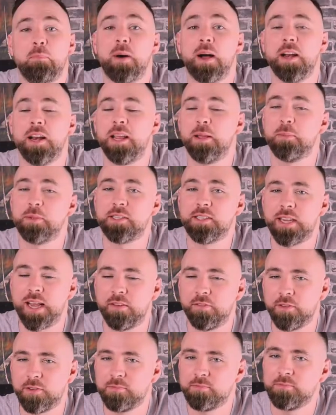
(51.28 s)
My name is
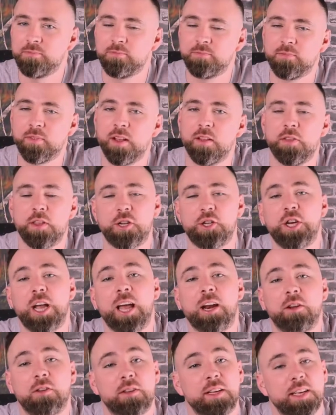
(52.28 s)
Devin, the
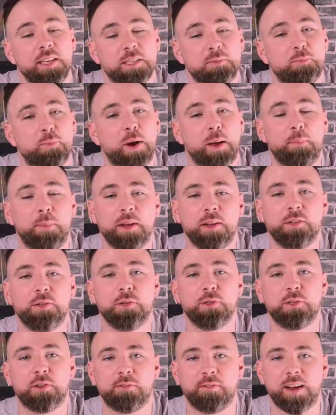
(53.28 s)
channel is Prepping
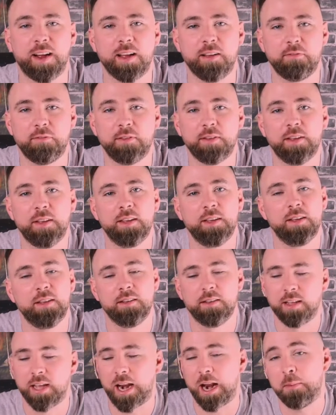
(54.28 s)
to Survive,
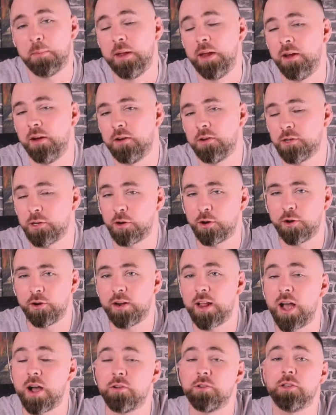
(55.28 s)
and I'm here to
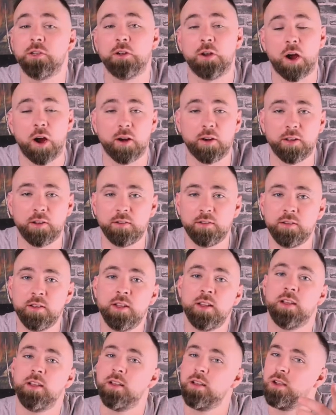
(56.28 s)
learn how to garden
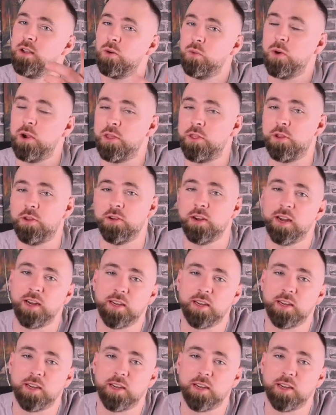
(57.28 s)
with you